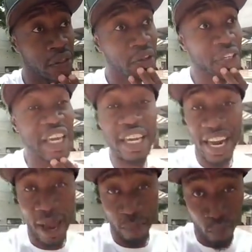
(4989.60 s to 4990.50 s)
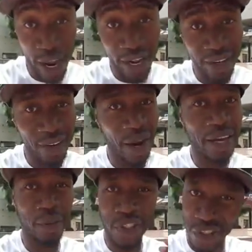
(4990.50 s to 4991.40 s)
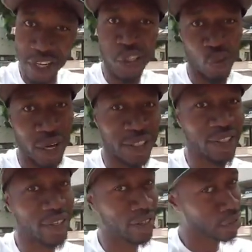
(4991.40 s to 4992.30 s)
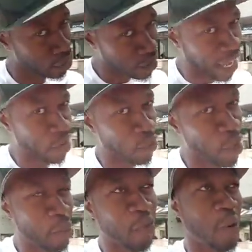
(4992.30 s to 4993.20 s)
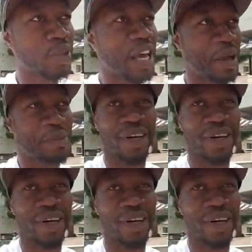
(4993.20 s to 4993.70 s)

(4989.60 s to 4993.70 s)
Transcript: getting that bread, right? Which is interesting because it's like a form of Hotep.